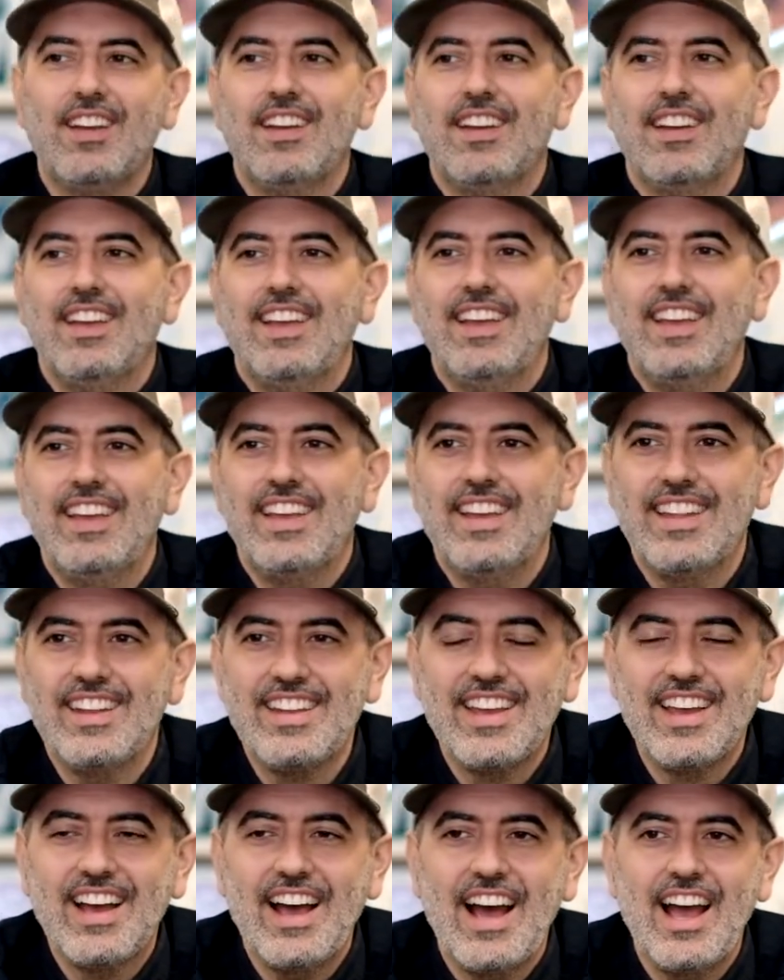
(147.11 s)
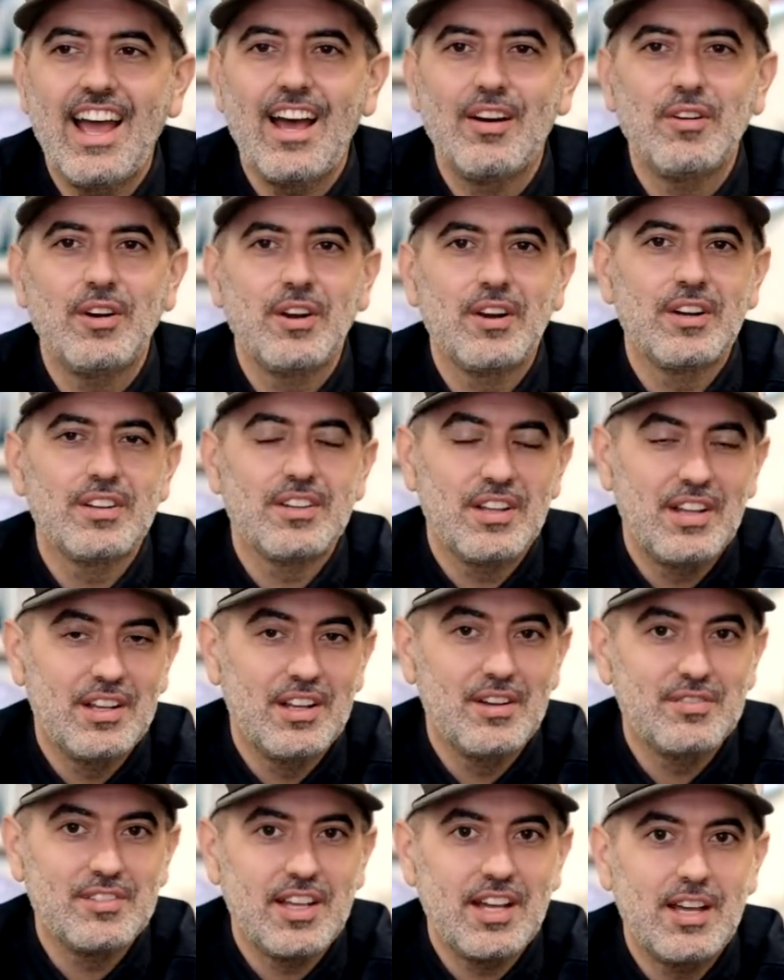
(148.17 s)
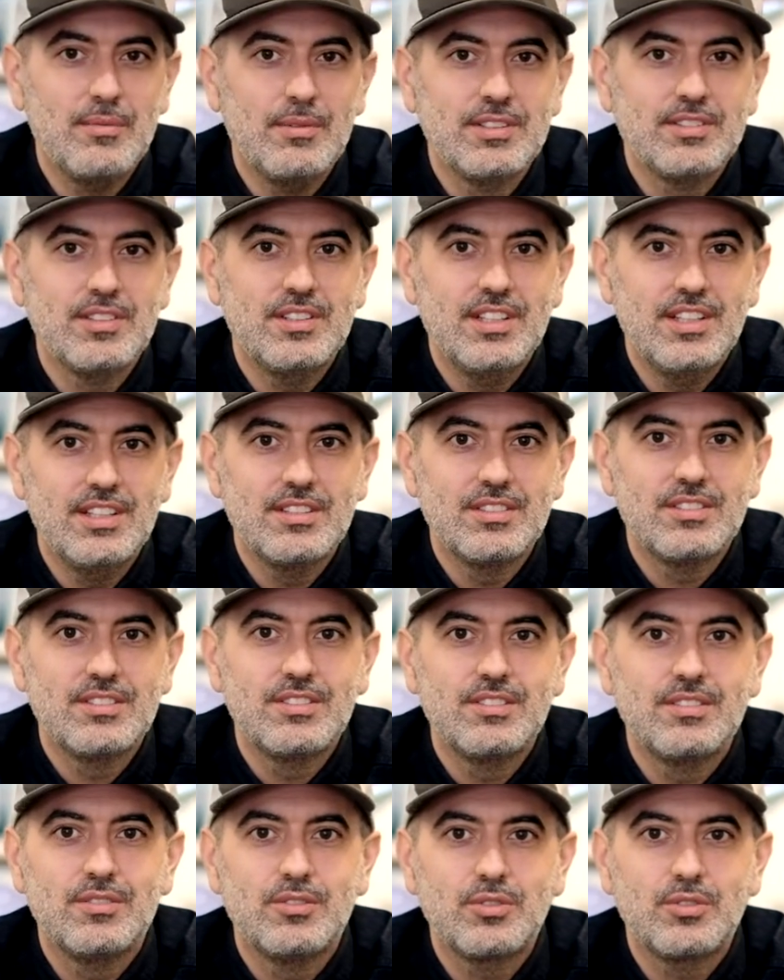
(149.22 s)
and I have a hard enough time as it is